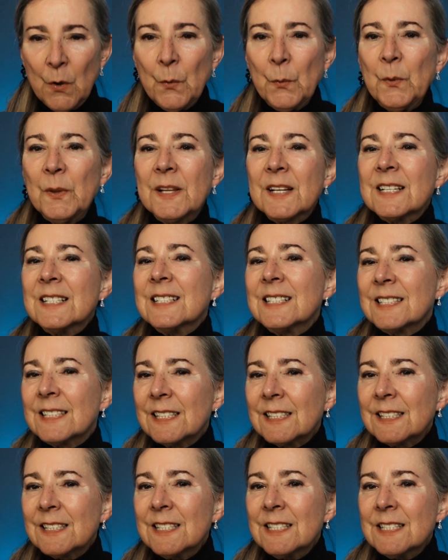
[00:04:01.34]
With
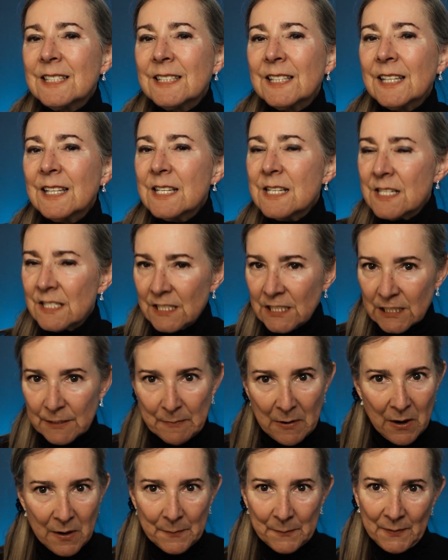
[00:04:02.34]
consistency and
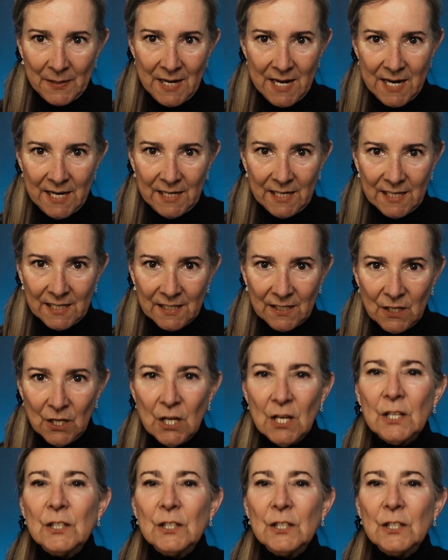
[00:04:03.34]
smart planning,